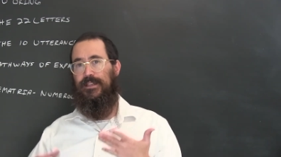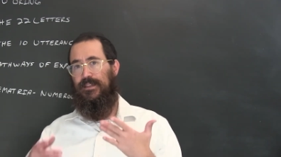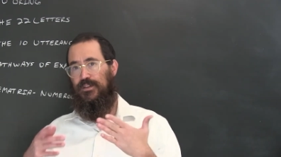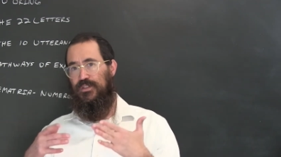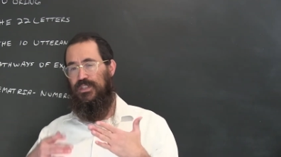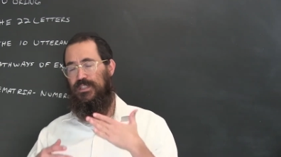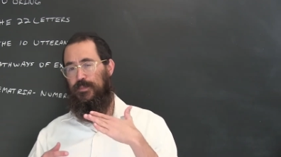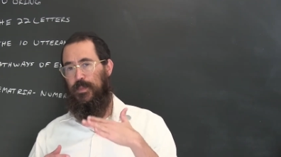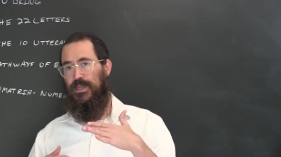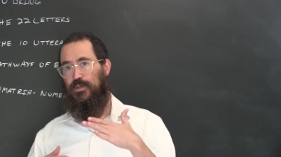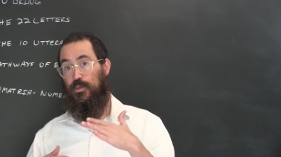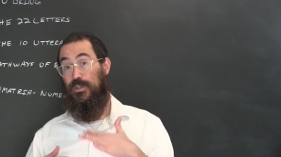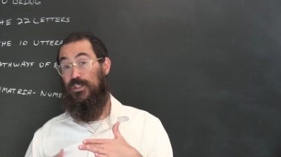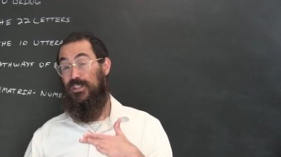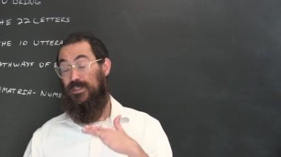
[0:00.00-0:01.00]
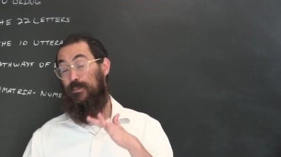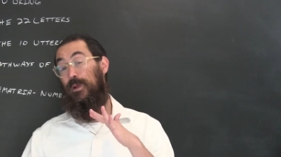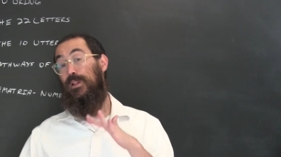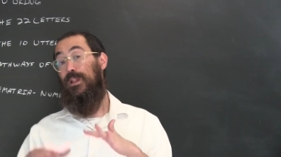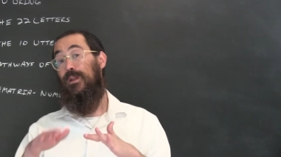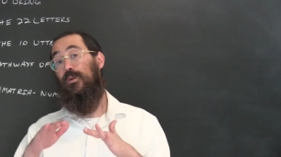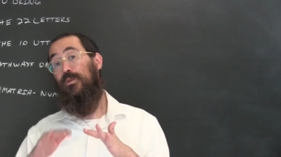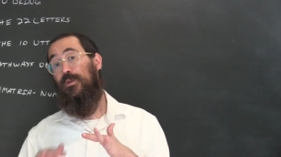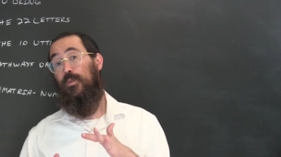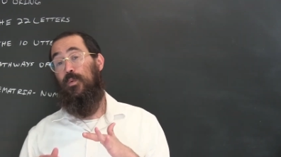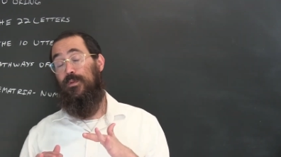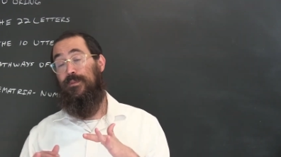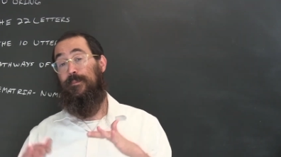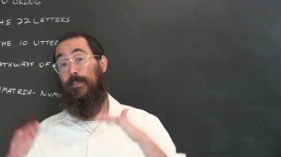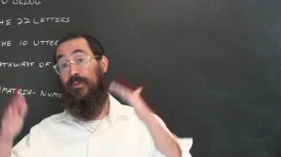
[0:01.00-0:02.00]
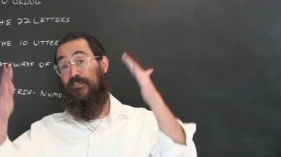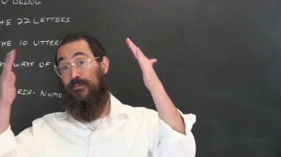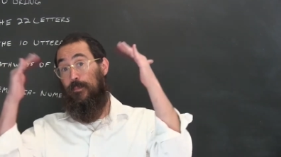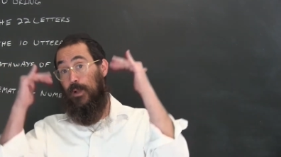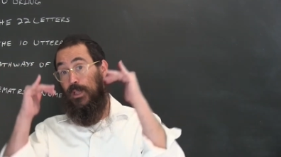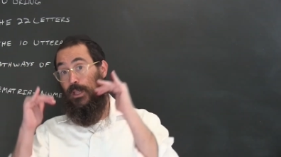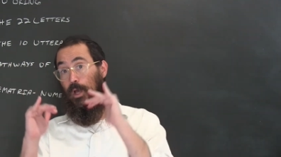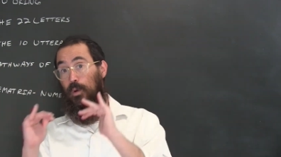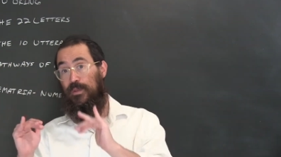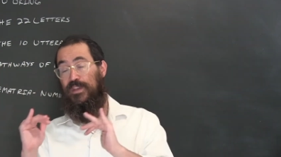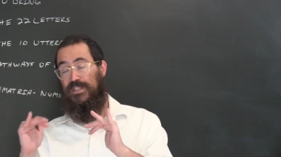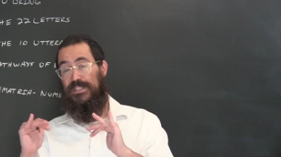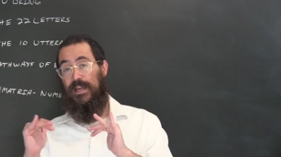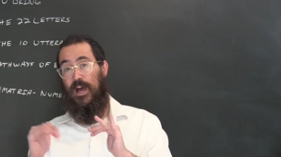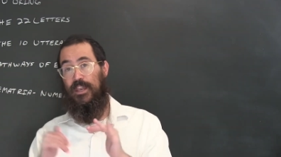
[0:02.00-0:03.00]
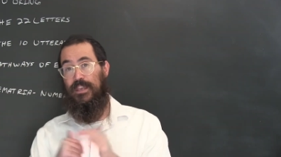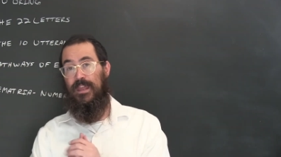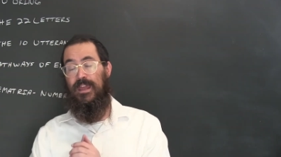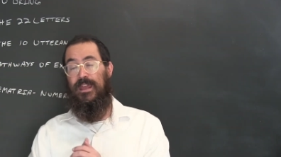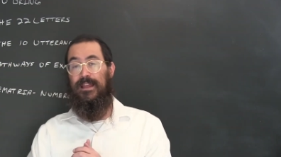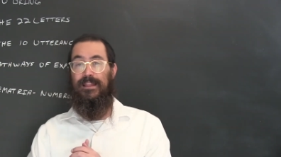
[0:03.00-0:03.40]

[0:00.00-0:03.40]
there's a speech which is below the, below the sun,